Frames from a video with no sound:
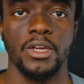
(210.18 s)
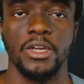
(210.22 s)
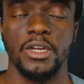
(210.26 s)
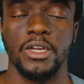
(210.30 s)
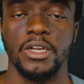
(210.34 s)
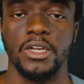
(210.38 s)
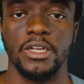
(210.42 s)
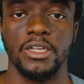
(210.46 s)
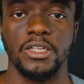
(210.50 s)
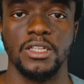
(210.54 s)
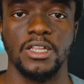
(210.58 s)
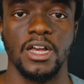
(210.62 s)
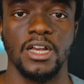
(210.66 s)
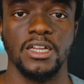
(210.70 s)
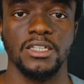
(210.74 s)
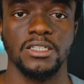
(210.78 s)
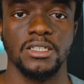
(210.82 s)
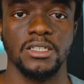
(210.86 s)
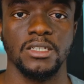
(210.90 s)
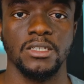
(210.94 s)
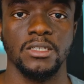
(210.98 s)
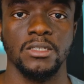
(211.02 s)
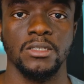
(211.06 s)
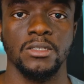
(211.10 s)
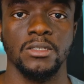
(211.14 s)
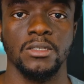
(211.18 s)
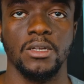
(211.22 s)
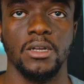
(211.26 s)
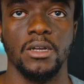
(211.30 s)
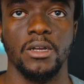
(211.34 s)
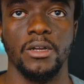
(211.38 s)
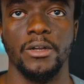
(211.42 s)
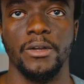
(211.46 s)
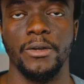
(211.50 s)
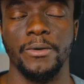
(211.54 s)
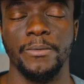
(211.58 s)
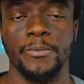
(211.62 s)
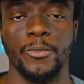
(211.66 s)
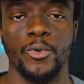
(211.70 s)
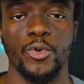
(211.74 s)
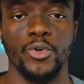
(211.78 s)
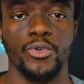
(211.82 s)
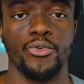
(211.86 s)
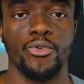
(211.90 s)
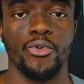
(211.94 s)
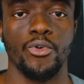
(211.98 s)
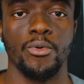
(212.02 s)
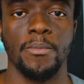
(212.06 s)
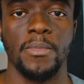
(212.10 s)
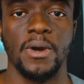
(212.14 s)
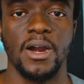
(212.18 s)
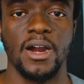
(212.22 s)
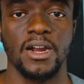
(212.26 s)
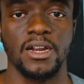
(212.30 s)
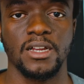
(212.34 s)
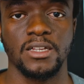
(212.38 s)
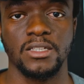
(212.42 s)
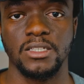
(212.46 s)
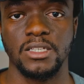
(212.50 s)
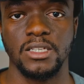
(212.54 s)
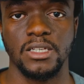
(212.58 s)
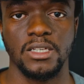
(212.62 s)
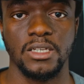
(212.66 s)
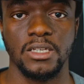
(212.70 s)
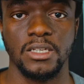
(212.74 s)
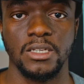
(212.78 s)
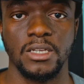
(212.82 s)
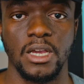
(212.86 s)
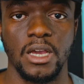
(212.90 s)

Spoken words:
it doesn't retro back the